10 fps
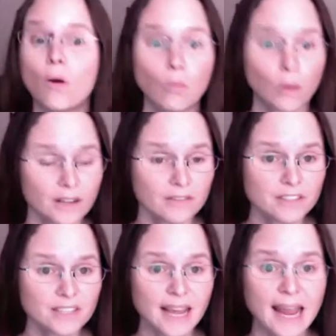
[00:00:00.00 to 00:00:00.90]
when I
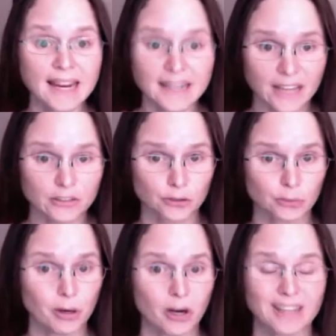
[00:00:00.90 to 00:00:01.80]
visit a national
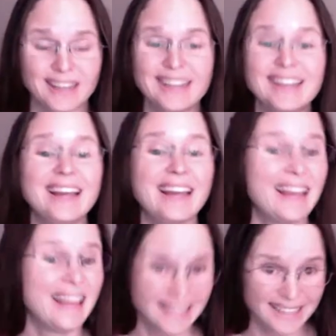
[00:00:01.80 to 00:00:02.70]
park,
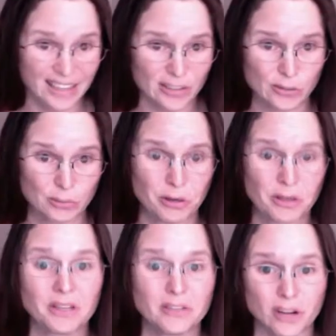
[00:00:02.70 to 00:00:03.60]
any national park
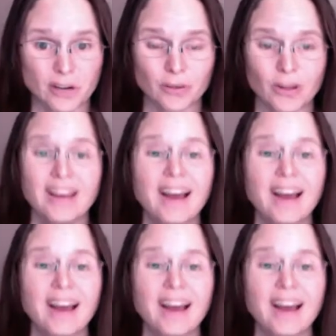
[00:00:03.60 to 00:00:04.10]
in general.